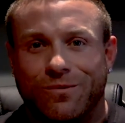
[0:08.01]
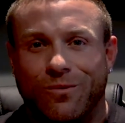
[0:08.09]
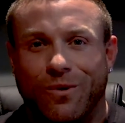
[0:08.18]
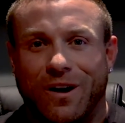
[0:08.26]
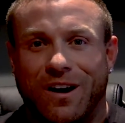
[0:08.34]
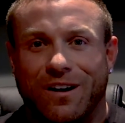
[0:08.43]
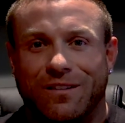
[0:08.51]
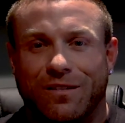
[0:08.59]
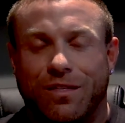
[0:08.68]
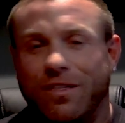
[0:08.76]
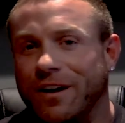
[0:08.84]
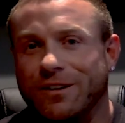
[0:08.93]
when
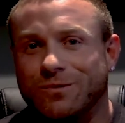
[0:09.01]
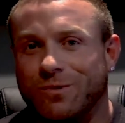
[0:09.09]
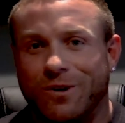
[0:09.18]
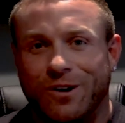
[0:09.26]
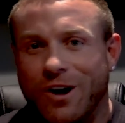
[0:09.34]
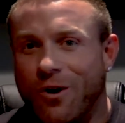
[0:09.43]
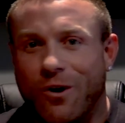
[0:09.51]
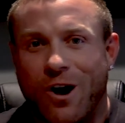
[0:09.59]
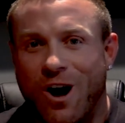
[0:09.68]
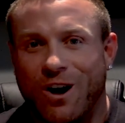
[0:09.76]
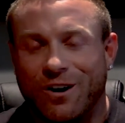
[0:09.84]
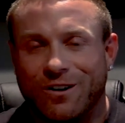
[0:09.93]
things were going
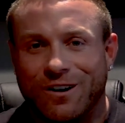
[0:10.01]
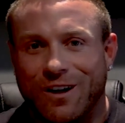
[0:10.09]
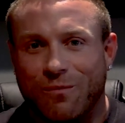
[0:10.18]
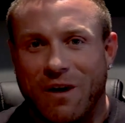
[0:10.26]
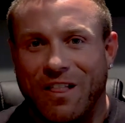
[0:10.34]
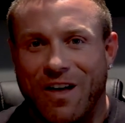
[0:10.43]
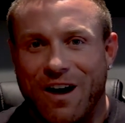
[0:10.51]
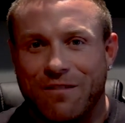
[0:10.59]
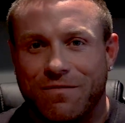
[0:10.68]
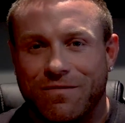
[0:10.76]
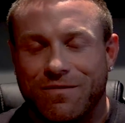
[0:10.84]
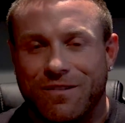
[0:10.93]
on in my life,